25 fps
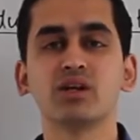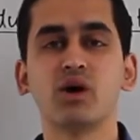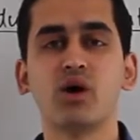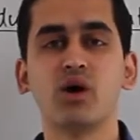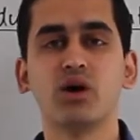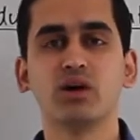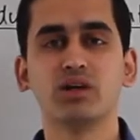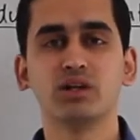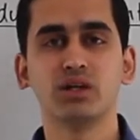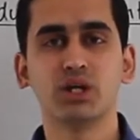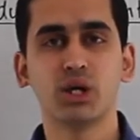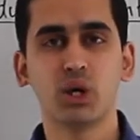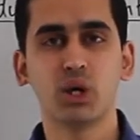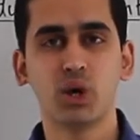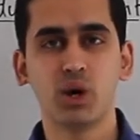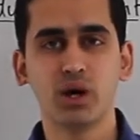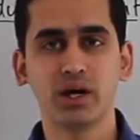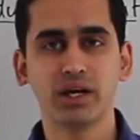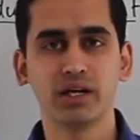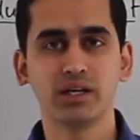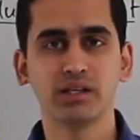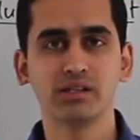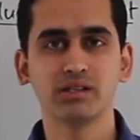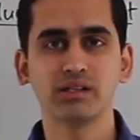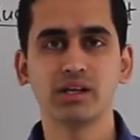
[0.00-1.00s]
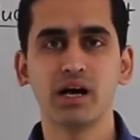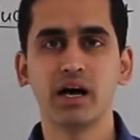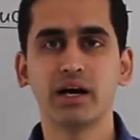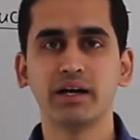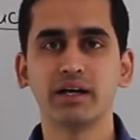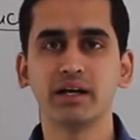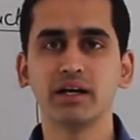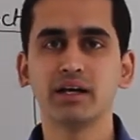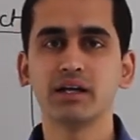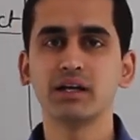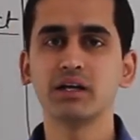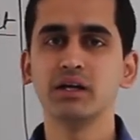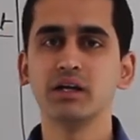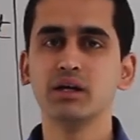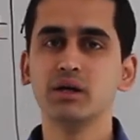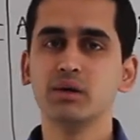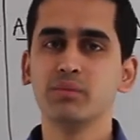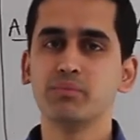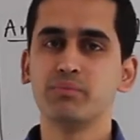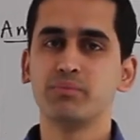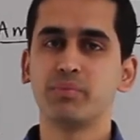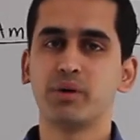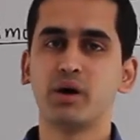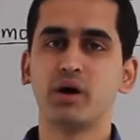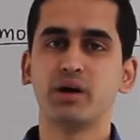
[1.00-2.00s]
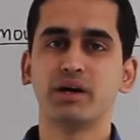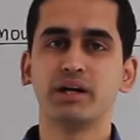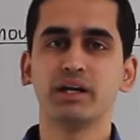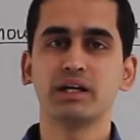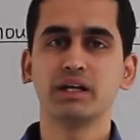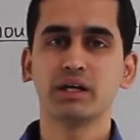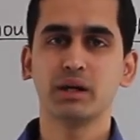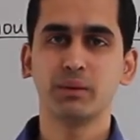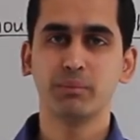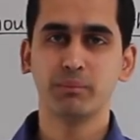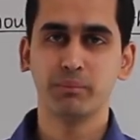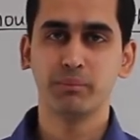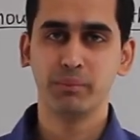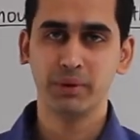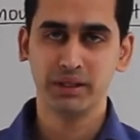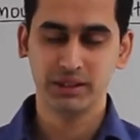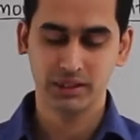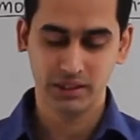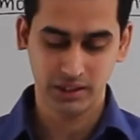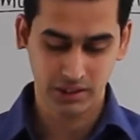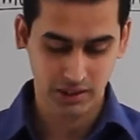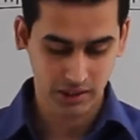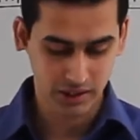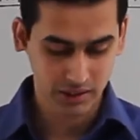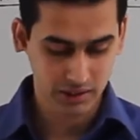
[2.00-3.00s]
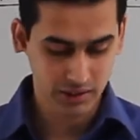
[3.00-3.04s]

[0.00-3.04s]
on drawings under product method.